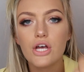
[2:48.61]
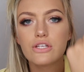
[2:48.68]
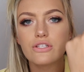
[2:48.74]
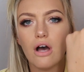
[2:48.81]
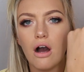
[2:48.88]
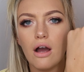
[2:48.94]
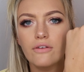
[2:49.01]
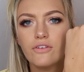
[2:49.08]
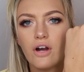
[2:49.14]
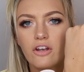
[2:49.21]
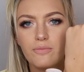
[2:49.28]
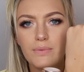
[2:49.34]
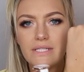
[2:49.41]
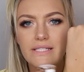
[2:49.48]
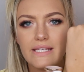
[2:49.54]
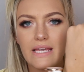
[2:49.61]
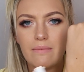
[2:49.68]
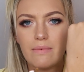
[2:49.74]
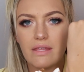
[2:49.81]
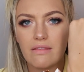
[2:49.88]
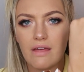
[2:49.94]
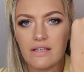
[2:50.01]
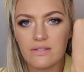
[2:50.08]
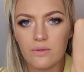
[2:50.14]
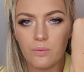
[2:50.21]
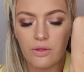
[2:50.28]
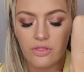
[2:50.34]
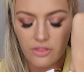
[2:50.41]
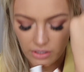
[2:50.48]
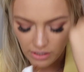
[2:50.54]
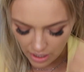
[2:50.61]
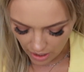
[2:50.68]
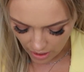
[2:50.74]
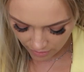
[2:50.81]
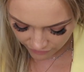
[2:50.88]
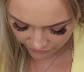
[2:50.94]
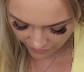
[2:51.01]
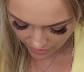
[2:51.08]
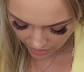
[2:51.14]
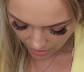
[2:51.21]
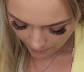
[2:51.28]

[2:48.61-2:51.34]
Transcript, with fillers: So I've kind of been teaming this with the cuff,